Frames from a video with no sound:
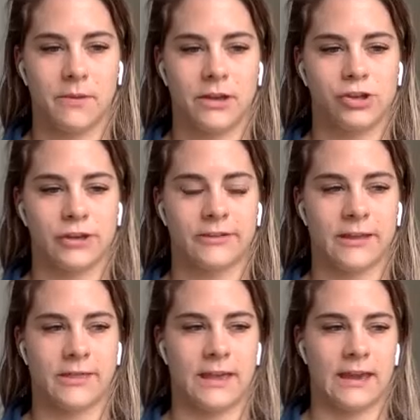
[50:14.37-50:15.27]
but just
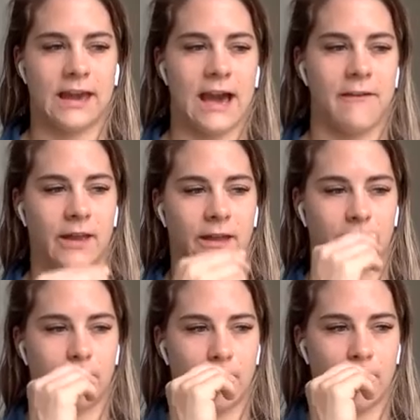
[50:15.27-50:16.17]
I think
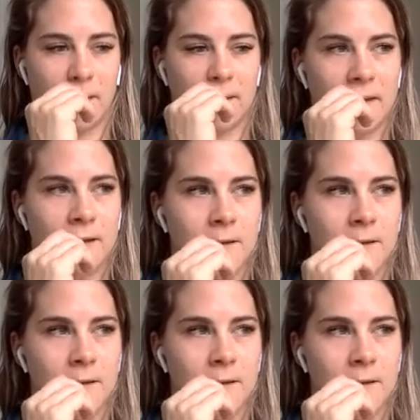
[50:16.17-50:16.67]
having the,